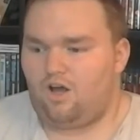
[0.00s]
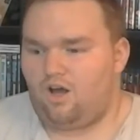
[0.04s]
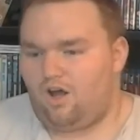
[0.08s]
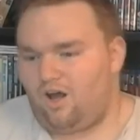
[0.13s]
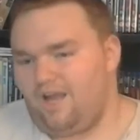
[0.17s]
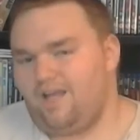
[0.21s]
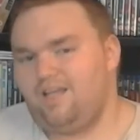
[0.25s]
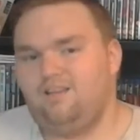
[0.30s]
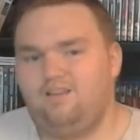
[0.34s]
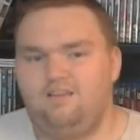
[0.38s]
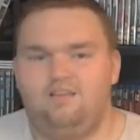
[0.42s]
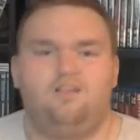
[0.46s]

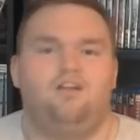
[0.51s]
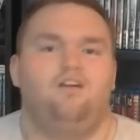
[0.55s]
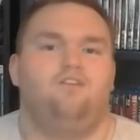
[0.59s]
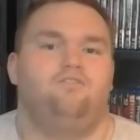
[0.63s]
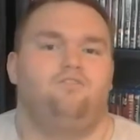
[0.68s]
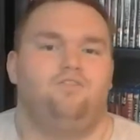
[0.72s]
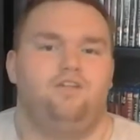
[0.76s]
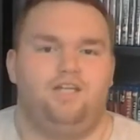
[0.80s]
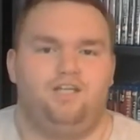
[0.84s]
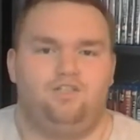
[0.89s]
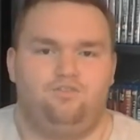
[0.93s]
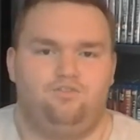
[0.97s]
I
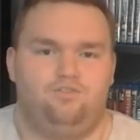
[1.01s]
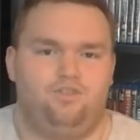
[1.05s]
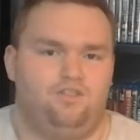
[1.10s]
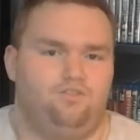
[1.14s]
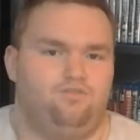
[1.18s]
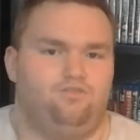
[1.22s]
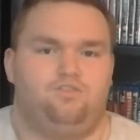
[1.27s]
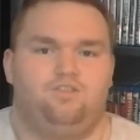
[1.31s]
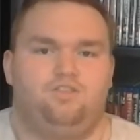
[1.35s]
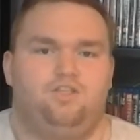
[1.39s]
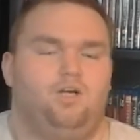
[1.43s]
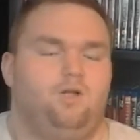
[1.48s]
love
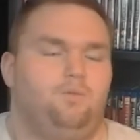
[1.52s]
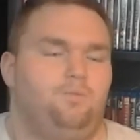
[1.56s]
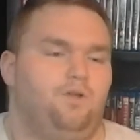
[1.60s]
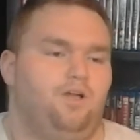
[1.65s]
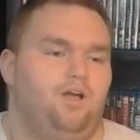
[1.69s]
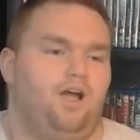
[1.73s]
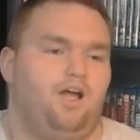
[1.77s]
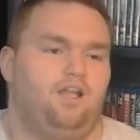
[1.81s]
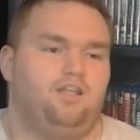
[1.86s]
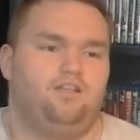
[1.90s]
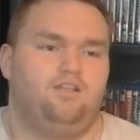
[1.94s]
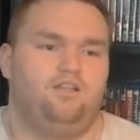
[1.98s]
Idris
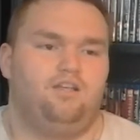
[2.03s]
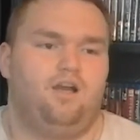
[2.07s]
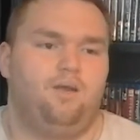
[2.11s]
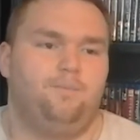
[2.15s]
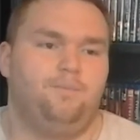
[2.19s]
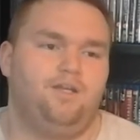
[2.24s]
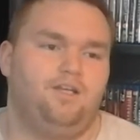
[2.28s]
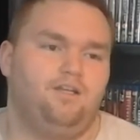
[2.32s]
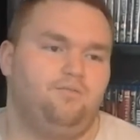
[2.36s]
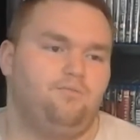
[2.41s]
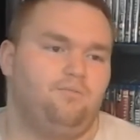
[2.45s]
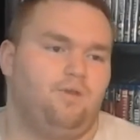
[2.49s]
Elba, and I
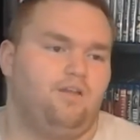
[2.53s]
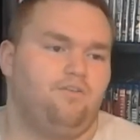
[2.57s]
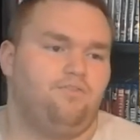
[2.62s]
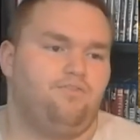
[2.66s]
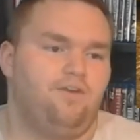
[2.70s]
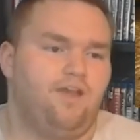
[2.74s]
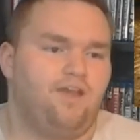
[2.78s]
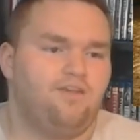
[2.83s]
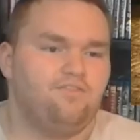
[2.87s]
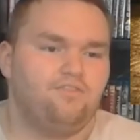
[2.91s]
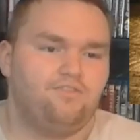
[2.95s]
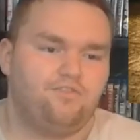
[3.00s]
mean, my
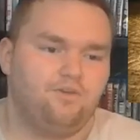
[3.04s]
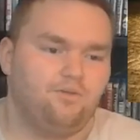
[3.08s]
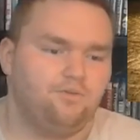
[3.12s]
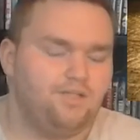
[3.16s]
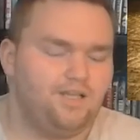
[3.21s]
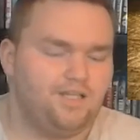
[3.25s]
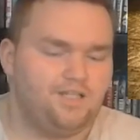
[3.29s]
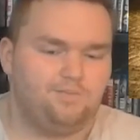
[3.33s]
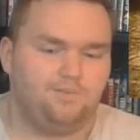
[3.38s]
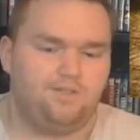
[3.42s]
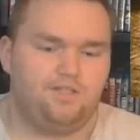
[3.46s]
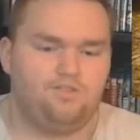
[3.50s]
favourite film
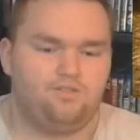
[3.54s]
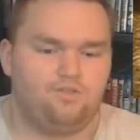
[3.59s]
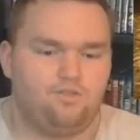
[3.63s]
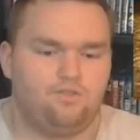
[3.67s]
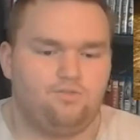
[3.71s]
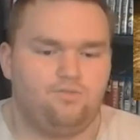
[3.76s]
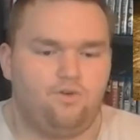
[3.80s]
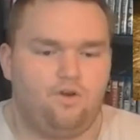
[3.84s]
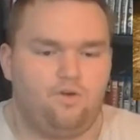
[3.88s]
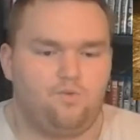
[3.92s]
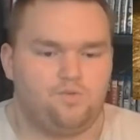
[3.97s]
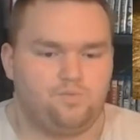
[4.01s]
that he's been in
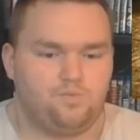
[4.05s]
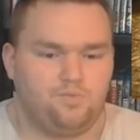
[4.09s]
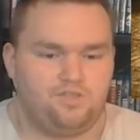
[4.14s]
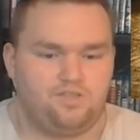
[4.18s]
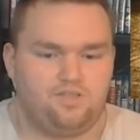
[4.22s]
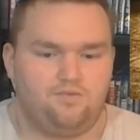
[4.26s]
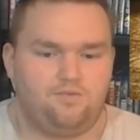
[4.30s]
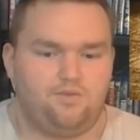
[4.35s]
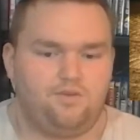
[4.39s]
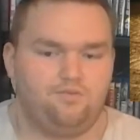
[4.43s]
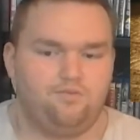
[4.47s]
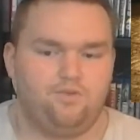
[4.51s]
so far was
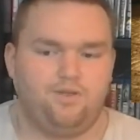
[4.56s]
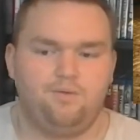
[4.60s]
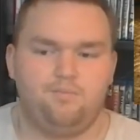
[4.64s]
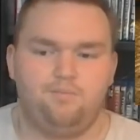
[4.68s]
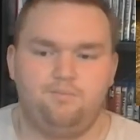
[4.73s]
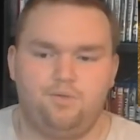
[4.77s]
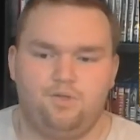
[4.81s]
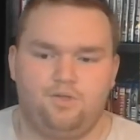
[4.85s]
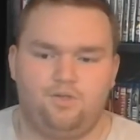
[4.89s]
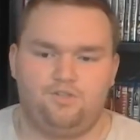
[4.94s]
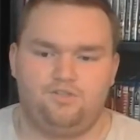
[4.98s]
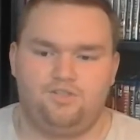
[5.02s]
Pacific
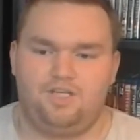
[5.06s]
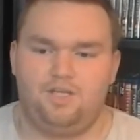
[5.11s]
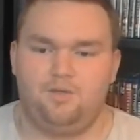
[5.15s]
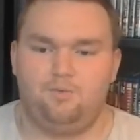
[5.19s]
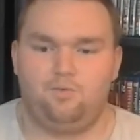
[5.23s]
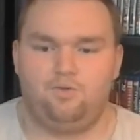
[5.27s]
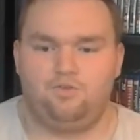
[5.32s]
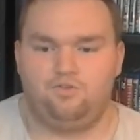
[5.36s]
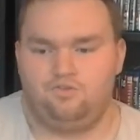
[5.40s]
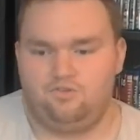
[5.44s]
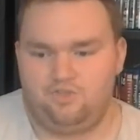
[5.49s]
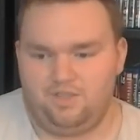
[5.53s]
Rim, because he
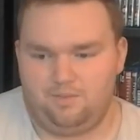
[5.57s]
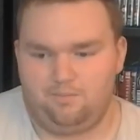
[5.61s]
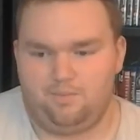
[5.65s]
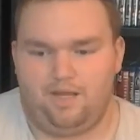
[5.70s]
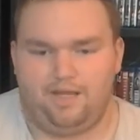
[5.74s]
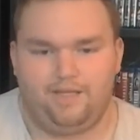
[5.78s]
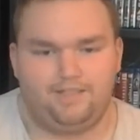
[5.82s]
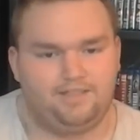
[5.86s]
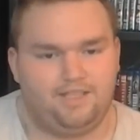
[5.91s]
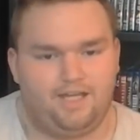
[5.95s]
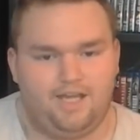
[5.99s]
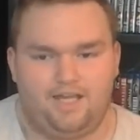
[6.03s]
was the
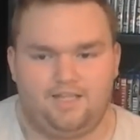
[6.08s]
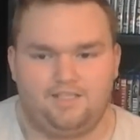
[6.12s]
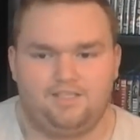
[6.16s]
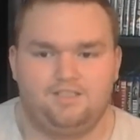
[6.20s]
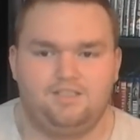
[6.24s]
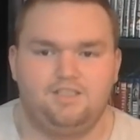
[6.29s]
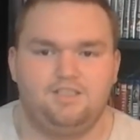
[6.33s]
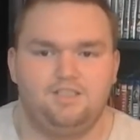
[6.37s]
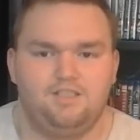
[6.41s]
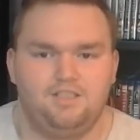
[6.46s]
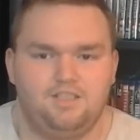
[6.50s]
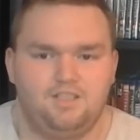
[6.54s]

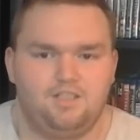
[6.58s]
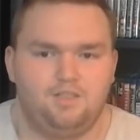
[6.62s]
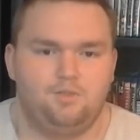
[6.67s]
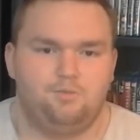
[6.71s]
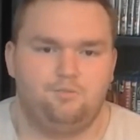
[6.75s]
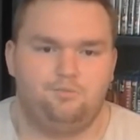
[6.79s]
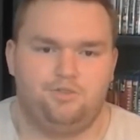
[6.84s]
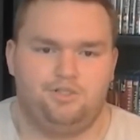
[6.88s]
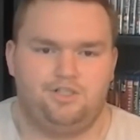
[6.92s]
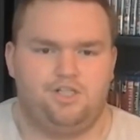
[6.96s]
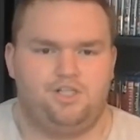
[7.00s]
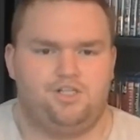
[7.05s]
badass
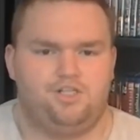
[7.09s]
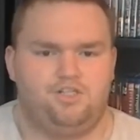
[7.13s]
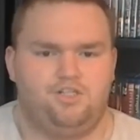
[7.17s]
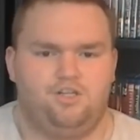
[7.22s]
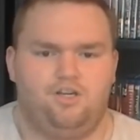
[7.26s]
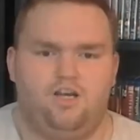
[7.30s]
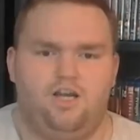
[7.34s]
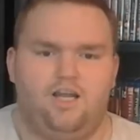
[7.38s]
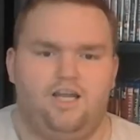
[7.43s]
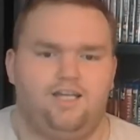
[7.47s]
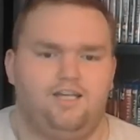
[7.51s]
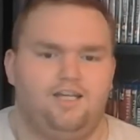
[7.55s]
British
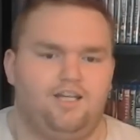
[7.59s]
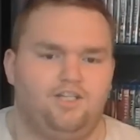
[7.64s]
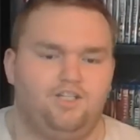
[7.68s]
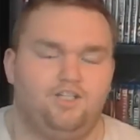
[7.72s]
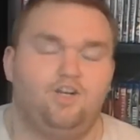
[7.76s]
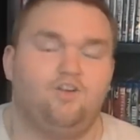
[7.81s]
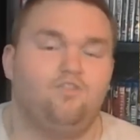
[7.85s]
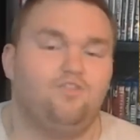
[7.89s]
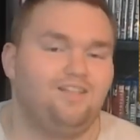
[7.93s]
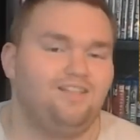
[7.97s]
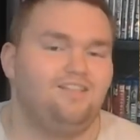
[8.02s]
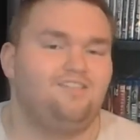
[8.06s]
guy, and
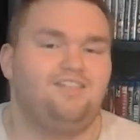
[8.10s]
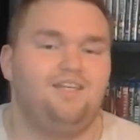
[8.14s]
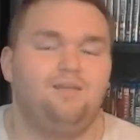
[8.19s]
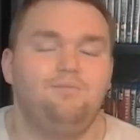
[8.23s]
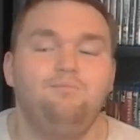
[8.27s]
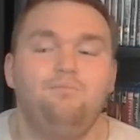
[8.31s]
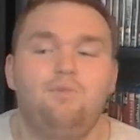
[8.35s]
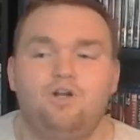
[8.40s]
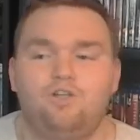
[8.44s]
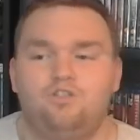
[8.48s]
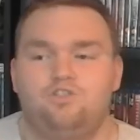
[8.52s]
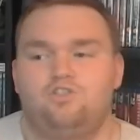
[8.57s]
you don't really see
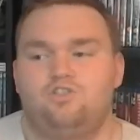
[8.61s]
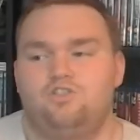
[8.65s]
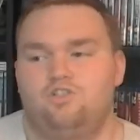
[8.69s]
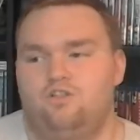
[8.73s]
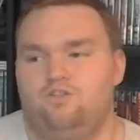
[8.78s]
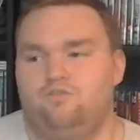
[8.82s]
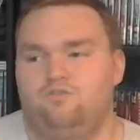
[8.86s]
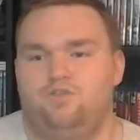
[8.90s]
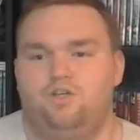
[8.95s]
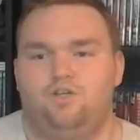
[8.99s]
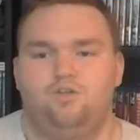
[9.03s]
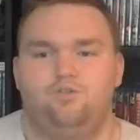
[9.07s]
much
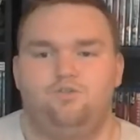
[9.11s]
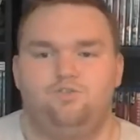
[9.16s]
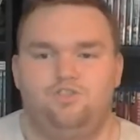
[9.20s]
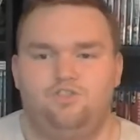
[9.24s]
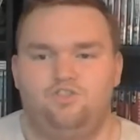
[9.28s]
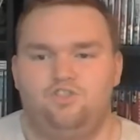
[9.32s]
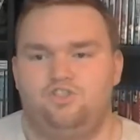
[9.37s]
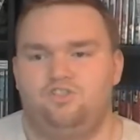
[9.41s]
of those.